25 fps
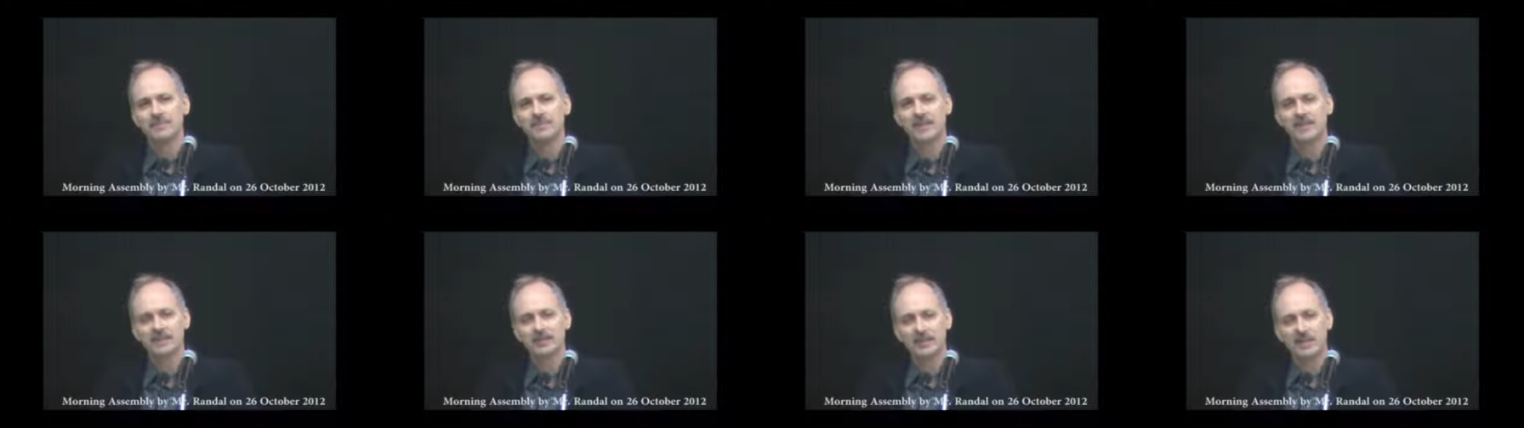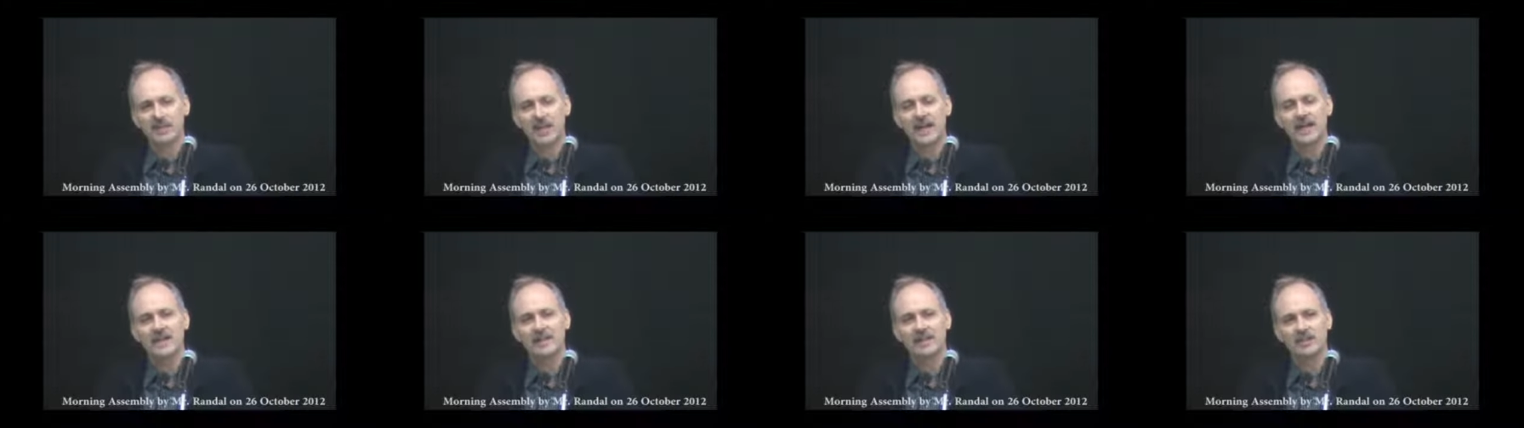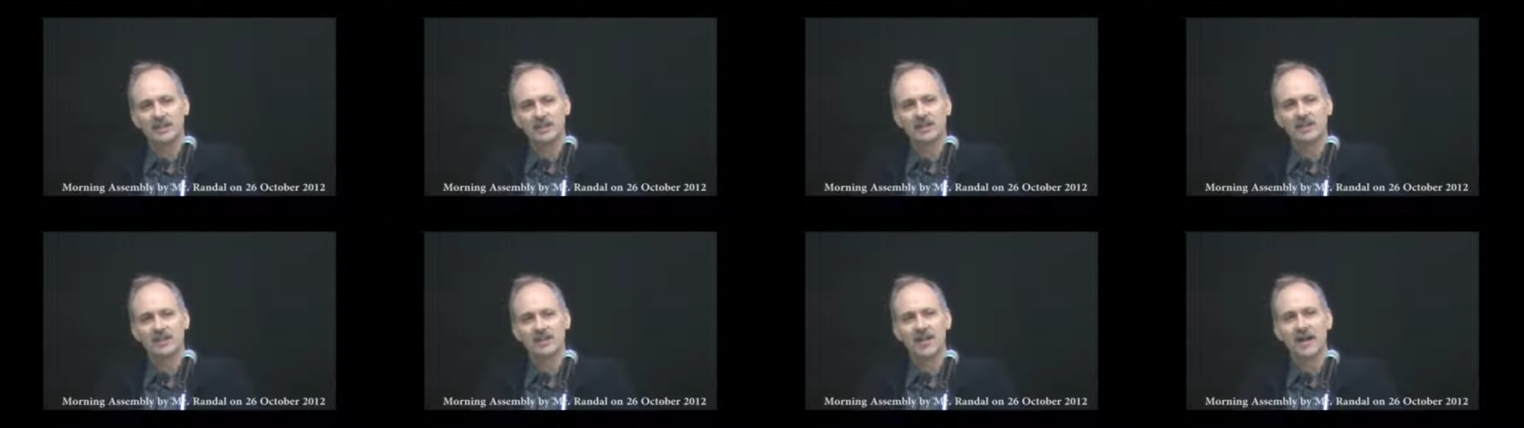that
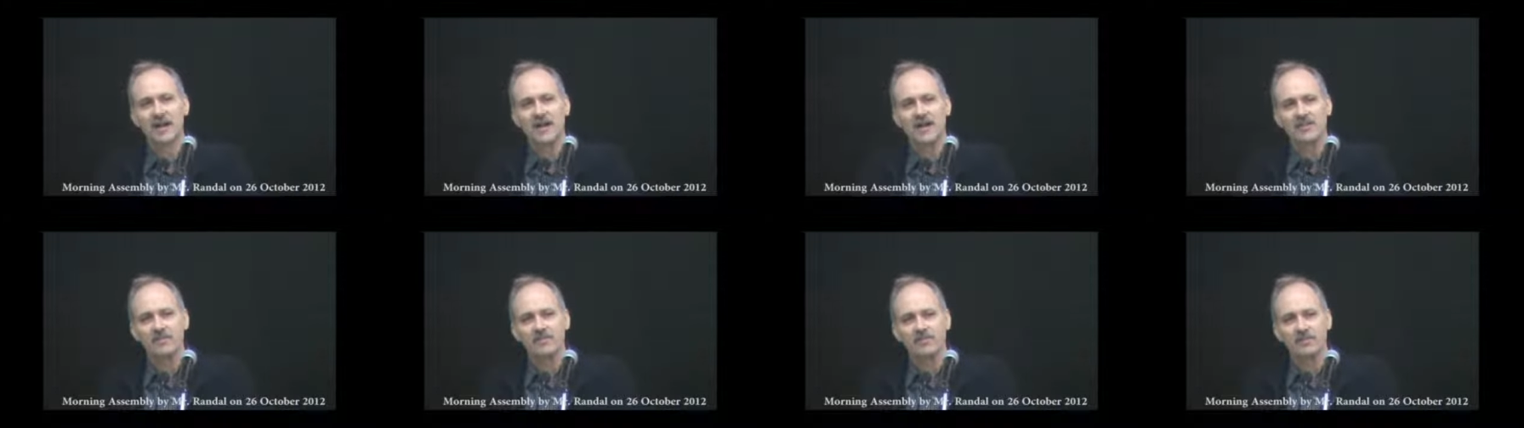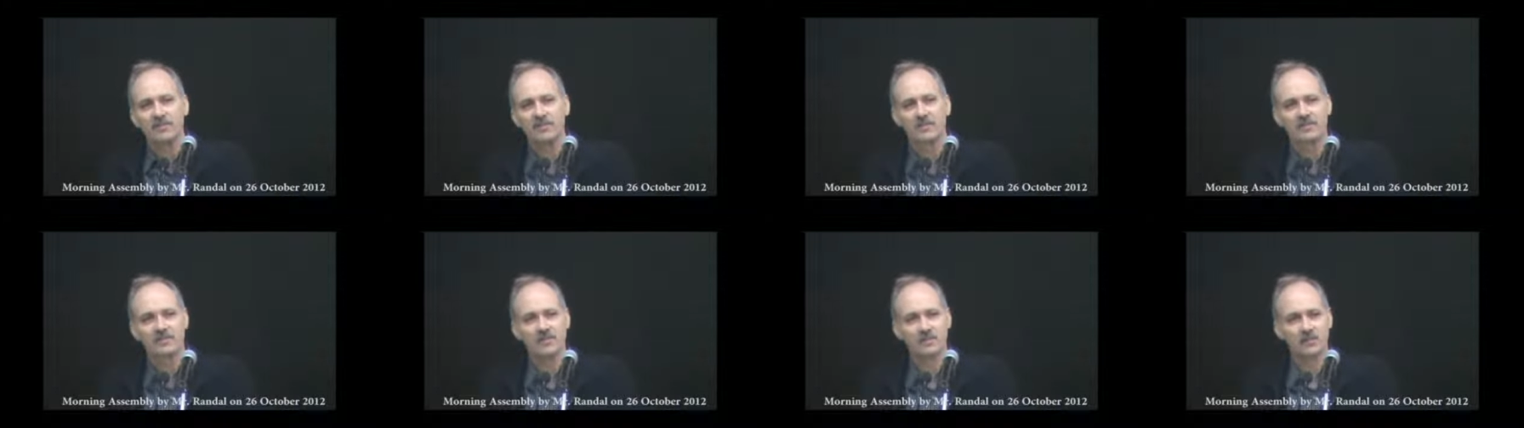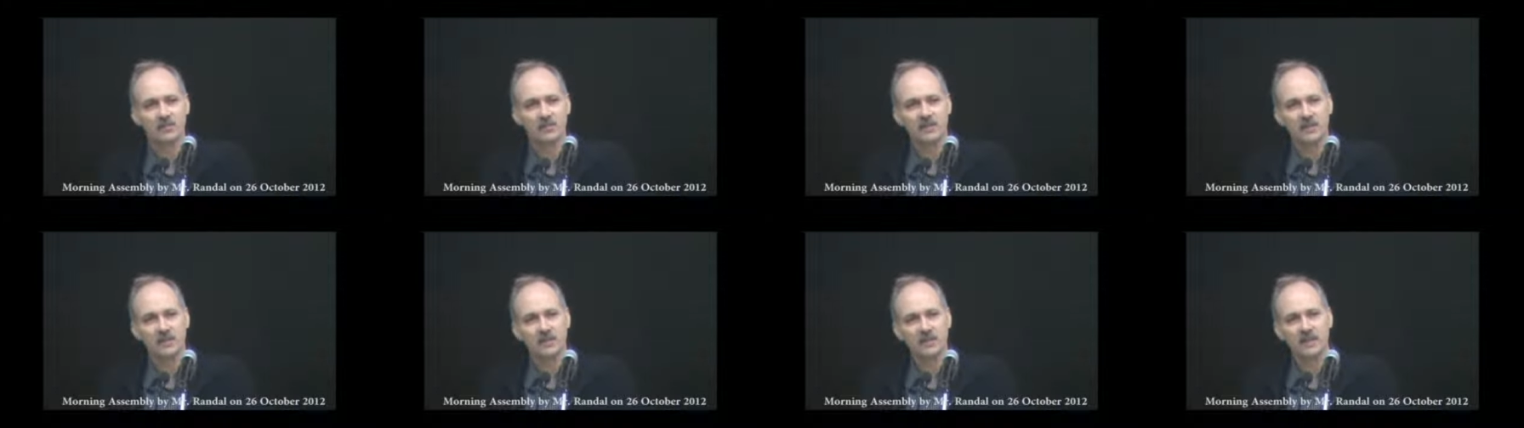change your life
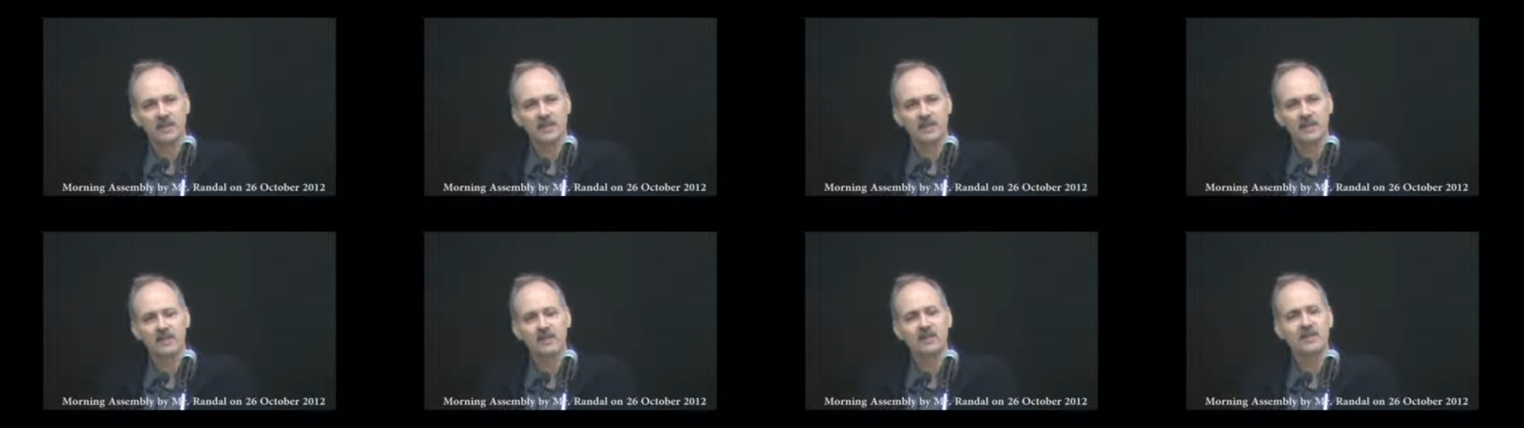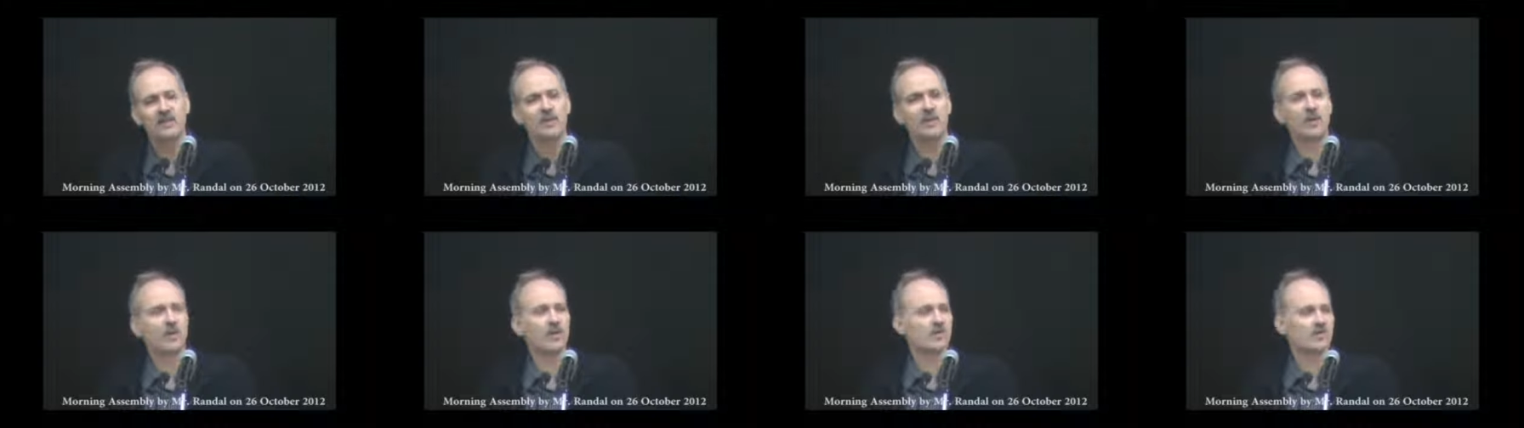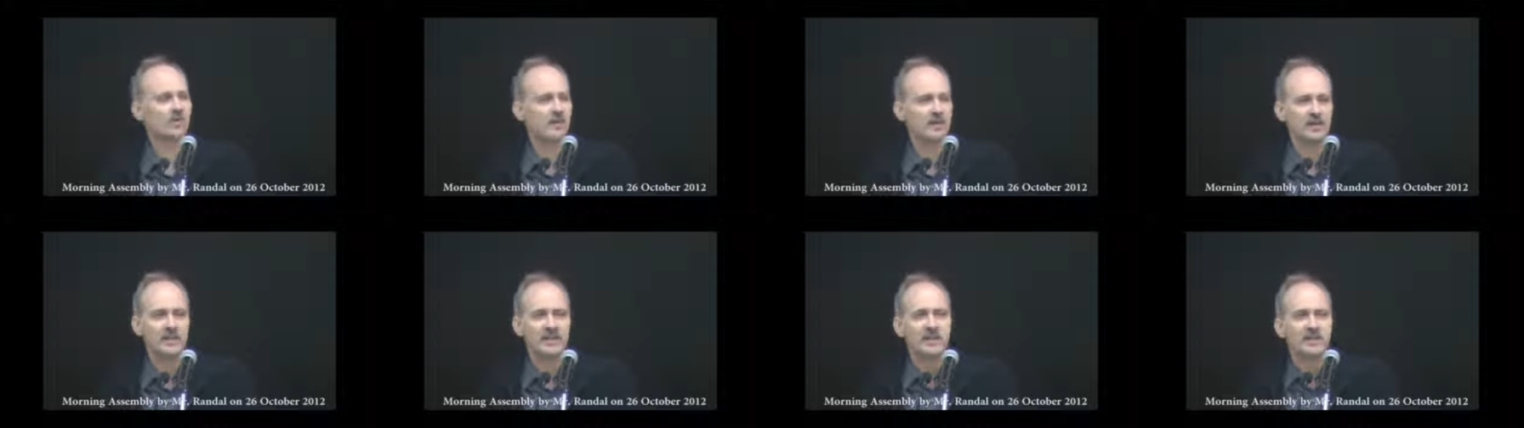for good or
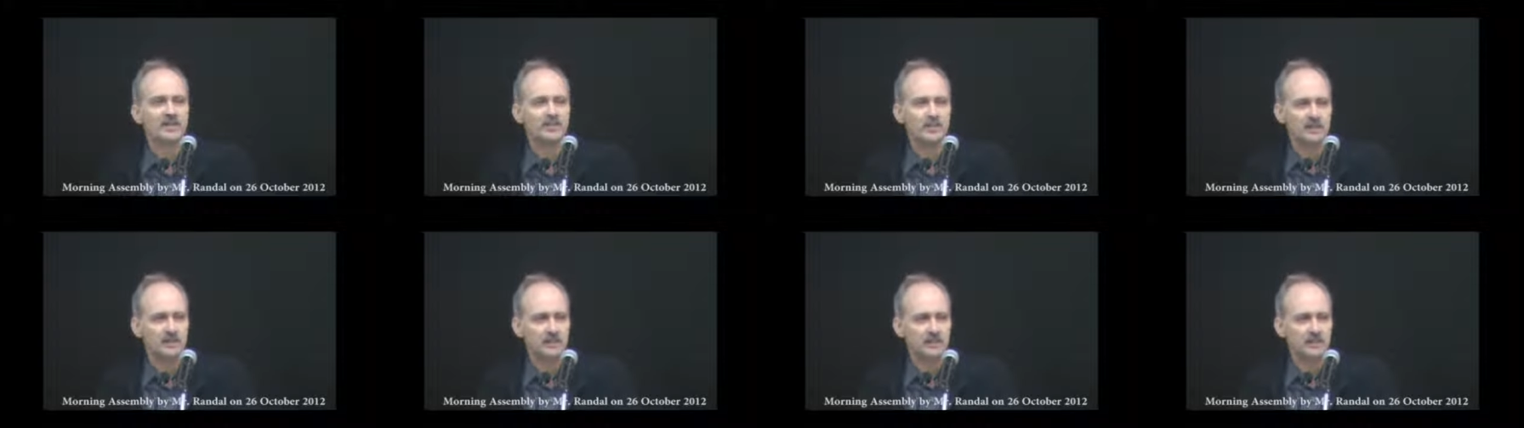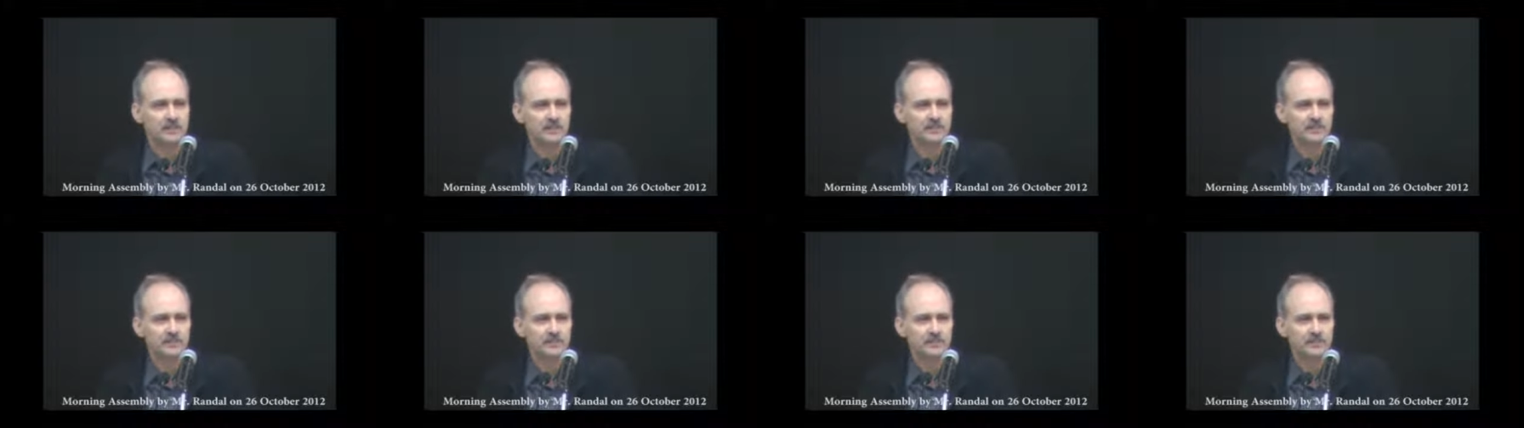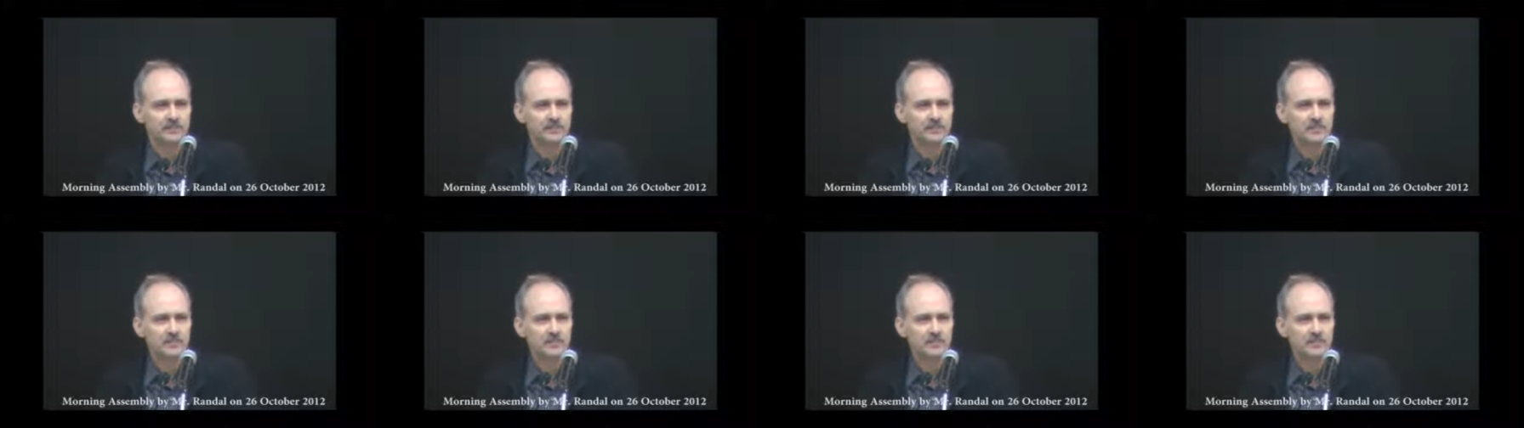for evil.